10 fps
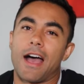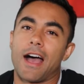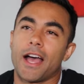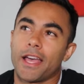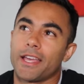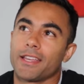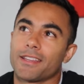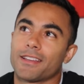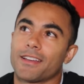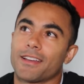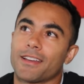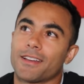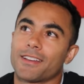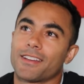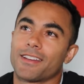I've
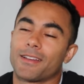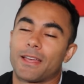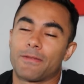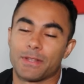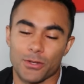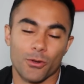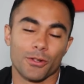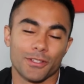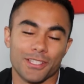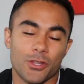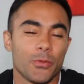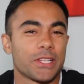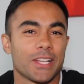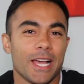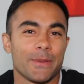been told so
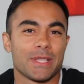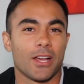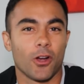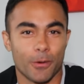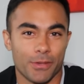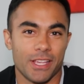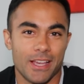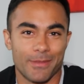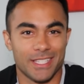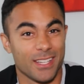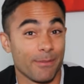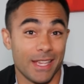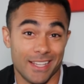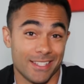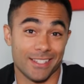many times that RPM is an
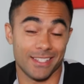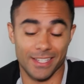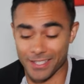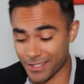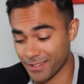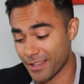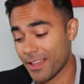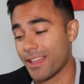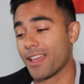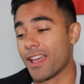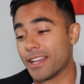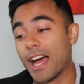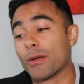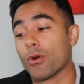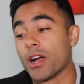amazing season, and
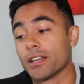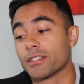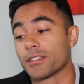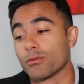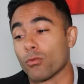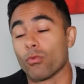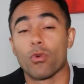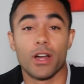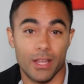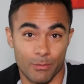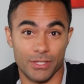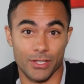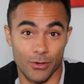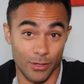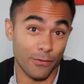I watched one
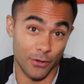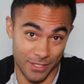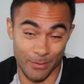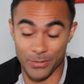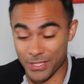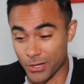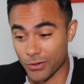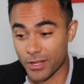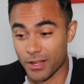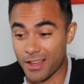episode, the first episode,